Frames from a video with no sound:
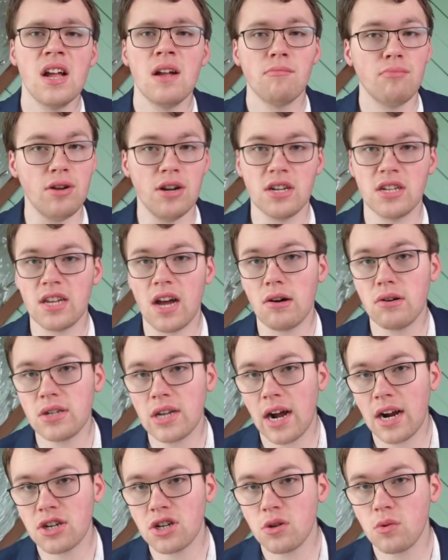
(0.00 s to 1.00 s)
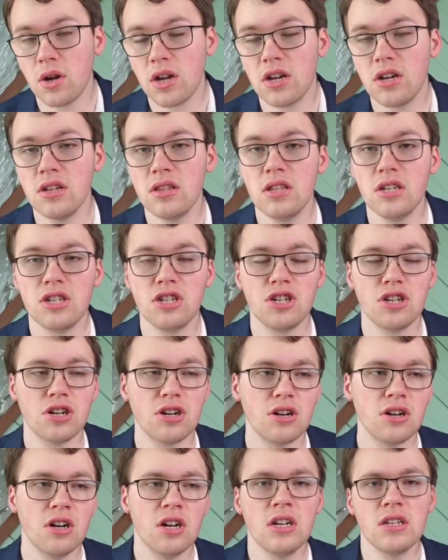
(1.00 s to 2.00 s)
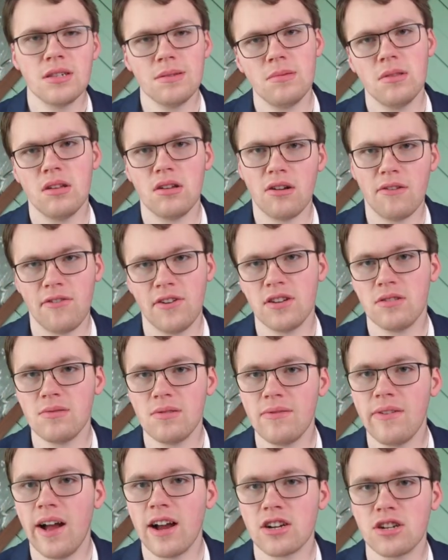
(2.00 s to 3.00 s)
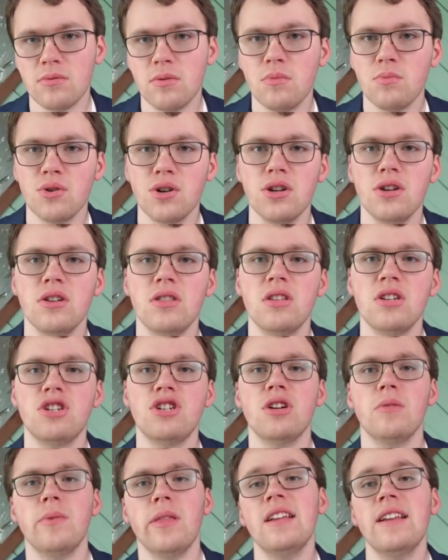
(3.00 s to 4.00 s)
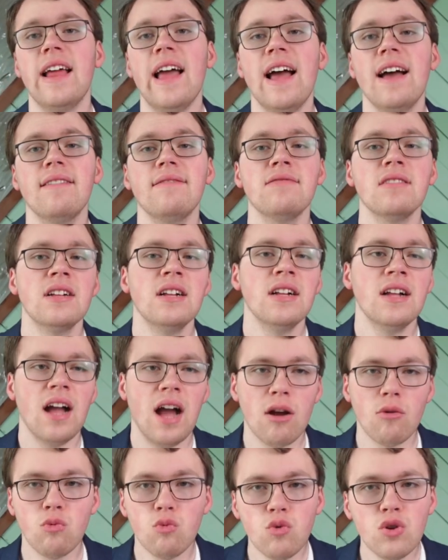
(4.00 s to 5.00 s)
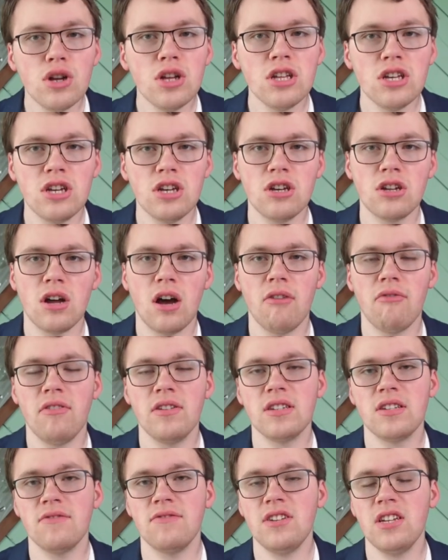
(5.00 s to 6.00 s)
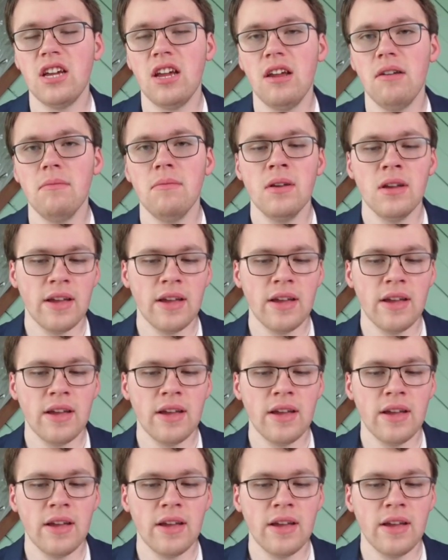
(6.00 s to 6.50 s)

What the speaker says: Brandon Saad was actually quite good this year. Some of their defensemen have actually been pretty good this year, but they didn't have a really good offensive team,